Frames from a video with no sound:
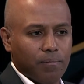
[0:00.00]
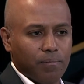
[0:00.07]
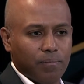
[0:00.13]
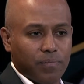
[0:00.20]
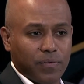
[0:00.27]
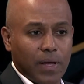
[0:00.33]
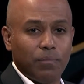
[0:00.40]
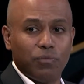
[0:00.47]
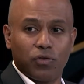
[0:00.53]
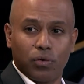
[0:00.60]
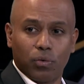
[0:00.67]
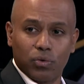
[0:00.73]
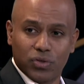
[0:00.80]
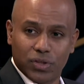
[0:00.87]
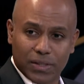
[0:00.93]

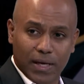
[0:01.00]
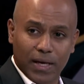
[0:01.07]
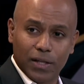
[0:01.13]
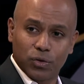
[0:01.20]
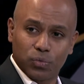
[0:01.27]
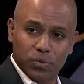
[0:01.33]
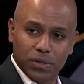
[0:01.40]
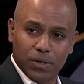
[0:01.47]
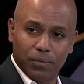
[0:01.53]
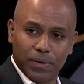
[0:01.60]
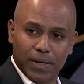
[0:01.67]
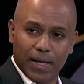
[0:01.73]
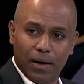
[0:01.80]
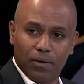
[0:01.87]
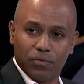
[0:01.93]
same-store sales was
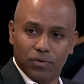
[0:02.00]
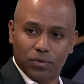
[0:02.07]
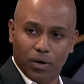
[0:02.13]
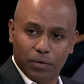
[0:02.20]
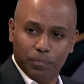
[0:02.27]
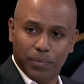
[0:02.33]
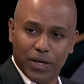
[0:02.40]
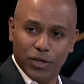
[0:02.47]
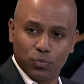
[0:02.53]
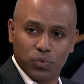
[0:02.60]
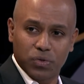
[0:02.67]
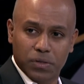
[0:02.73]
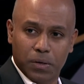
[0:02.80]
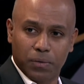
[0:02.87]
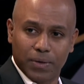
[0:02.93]
going down, stock price
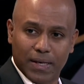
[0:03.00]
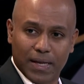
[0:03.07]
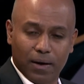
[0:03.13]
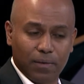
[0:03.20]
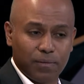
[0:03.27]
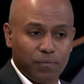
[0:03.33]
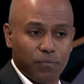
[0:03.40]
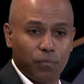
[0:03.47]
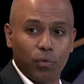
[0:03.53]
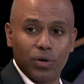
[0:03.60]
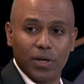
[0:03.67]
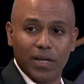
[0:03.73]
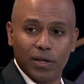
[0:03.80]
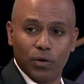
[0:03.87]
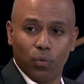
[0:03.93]
was going down
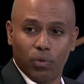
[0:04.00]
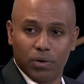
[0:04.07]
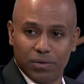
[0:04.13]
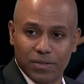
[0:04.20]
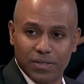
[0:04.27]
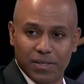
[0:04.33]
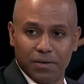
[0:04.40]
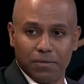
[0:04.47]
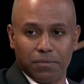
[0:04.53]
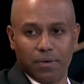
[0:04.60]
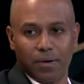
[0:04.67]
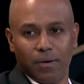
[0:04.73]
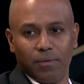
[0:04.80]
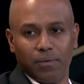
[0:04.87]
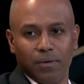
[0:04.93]
14 quarters in a
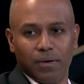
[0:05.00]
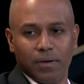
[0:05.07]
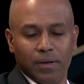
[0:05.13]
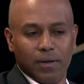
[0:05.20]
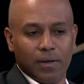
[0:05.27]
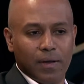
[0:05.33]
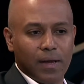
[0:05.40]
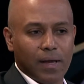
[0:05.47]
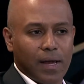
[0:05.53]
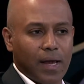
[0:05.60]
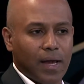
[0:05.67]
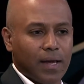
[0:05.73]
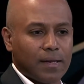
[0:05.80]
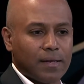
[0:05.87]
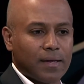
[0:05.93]
row.
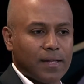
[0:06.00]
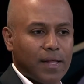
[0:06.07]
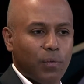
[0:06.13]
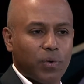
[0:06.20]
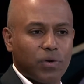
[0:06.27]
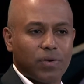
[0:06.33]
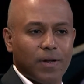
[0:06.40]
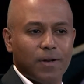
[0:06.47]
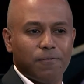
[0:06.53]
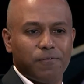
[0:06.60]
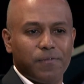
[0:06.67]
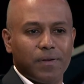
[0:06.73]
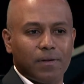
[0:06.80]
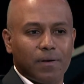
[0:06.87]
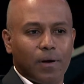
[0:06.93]
And they were trying to
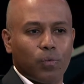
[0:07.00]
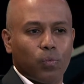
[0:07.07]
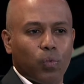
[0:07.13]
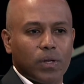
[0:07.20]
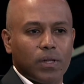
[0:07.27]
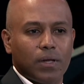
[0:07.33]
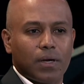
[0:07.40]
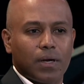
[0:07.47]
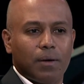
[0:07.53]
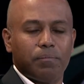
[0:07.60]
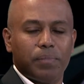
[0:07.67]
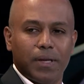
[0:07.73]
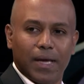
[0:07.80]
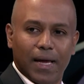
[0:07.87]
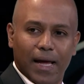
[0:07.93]
figure out what the
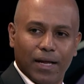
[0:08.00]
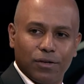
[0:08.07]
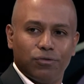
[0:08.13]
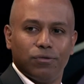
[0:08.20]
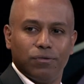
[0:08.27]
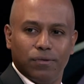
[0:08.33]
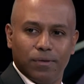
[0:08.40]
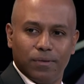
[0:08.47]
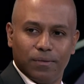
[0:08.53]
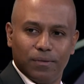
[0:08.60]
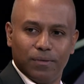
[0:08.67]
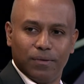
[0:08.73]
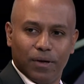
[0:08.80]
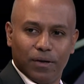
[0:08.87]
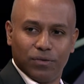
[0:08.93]
company had to
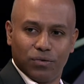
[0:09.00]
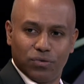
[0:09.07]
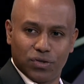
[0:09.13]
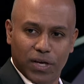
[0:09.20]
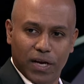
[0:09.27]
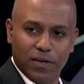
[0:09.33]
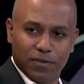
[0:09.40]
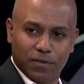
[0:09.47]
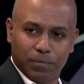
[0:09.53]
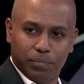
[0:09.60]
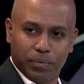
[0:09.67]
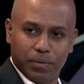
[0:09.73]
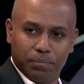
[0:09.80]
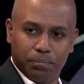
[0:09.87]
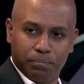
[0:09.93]
do to change the
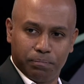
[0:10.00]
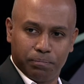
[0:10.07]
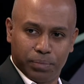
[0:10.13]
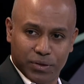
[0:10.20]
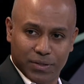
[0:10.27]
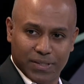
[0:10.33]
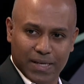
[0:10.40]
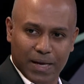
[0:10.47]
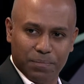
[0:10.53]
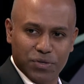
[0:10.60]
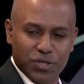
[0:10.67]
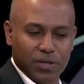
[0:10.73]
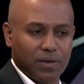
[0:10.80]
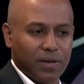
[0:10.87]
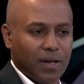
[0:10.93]

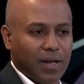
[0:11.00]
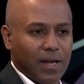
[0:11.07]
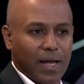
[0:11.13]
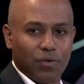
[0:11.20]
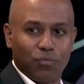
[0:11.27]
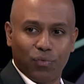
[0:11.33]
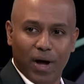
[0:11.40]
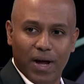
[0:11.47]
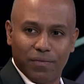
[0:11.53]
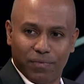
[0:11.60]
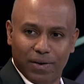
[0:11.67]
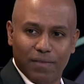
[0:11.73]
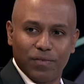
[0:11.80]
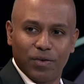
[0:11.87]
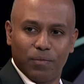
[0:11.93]
perception and drive
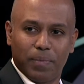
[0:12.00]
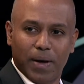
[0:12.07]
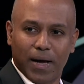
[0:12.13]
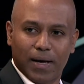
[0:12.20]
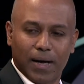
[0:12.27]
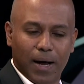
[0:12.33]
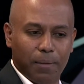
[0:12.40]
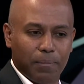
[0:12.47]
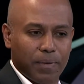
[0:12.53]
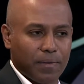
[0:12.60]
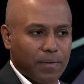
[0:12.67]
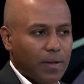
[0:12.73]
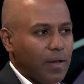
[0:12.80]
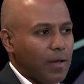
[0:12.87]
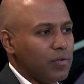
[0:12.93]
revenue back up.
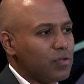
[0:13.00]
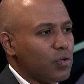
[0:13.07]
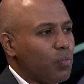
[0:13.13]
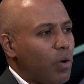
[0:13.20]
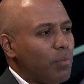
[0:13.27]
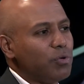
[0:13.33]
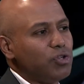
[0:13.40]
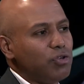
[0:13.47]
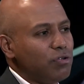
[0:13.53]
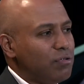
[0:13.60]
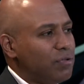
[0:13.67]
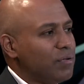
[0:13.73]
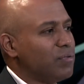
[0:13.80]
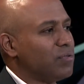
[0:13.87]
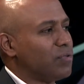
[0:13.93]
So what would you
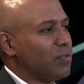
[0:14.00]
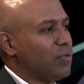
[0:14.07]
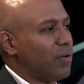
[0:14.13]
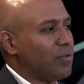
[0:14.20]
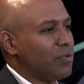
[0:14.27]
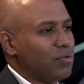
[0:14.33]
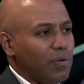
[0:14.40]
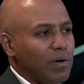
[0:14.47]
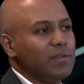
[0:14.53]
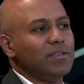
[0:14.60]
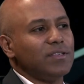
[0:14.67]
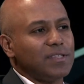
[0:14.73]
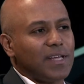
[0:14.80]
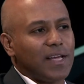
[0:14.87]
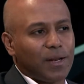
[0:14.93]
do to
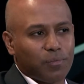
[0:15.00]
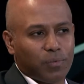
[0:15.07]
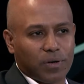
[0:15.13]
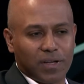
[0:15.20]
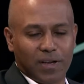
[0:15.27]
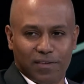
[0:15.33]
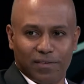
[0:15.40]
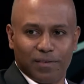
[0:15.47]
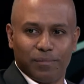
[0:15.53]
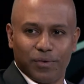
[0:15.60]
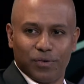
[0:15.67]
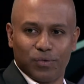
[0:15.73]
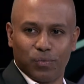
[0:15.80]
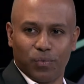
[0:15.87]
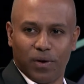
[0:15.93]
understand what
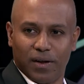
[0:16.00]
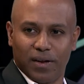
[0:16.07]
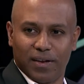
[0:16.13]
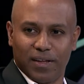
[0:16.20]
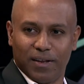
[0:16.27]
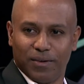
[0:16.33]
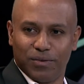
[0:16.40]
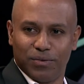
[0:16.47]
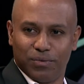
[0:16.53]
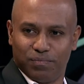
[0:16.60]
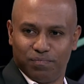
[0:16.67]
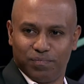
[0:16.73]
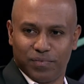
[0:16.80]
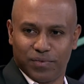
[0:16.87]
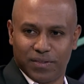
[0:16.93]
customers want? You know,
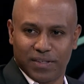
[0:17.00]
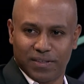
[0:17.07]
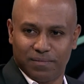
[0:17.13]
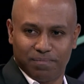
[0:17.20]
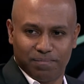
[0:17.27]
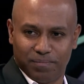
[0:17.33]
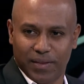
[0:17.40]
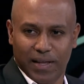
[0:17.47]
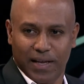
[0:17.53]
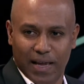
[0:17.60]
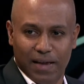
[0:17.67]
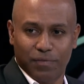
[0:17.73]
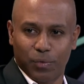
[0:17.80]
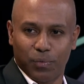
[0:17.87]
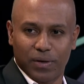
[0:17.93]
like
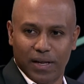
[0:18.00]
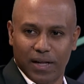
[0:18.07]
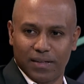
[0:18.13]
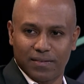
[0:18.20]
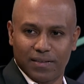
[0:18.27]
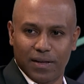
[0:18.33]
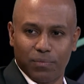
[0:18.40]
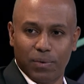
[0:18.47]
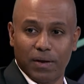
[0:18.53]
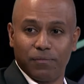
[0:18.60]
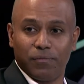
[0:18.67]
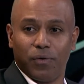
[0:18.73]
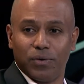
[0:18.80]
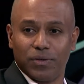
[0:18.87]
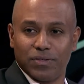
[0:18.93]
everyone else, they ran
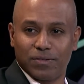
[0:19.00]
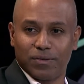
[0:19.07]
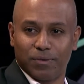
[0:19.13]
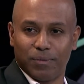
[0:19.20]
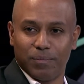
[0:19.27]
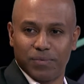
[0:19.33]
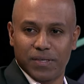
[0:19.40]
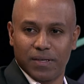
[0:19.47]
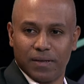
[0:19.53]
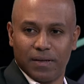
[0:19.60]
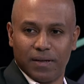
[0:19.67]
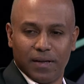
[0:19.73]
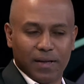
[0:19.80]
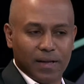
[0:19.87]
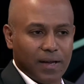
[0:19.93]
focus groups.
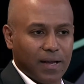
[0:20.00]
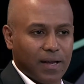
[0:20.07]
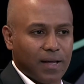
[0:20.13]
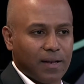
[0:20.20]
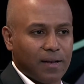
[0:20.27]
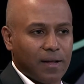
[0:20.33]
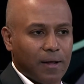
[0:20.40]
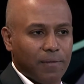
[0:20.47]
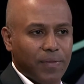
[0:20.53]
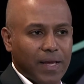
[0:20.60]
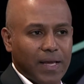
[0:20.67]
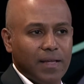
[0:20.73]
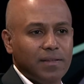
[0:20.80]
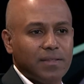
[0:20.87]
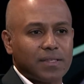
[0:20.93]
And the
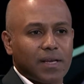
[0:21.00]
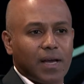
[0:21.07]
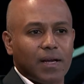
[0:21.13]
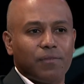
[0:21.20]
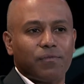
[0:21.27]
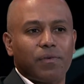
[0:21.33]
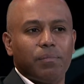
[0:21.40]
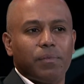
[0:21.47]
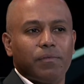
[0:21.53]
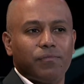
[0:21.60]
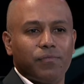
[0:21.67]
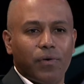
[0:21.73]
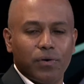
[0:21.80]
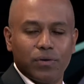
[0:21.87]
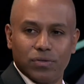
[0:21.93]
insight from the
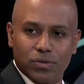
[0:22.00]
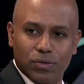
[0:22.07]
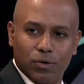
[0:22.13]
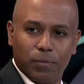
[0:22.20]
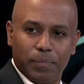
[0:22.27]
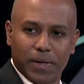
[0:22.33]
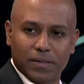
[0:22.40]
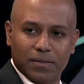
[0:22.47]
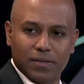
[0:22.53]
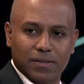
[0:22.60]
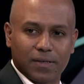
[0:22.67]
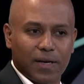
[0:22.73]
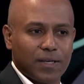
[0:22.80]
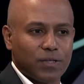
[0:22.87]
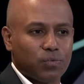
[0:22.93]
focus group
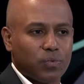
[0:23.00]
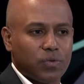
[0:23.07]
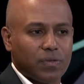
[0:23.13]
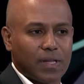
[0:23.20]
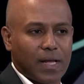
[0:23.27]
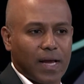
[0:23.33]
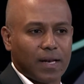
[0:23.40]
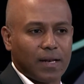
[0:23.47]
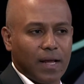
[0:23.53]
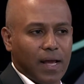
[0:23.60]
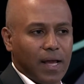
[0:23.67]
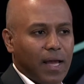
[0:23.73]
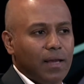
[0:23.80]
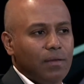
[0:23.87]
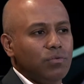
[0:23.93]
exercise was that,
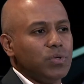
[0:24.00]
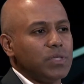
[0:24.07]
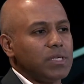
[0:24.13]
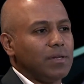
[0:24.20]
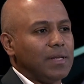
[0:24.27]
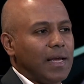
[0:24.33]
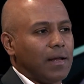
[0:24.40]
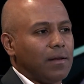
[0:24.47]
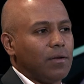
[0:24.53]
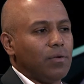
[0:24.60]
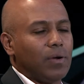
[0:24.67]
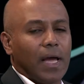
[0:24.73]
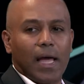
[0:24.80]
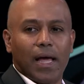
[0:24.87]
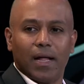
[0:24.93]
hey, we should get
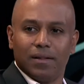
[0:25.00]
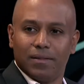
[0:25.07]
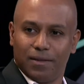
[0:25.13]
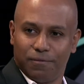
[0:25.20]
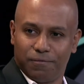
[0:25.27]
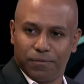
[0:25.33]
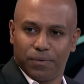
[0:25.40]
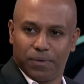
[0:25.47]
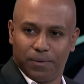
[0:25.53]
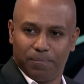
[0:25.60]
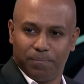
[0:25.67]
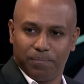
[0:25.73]
into healthy food.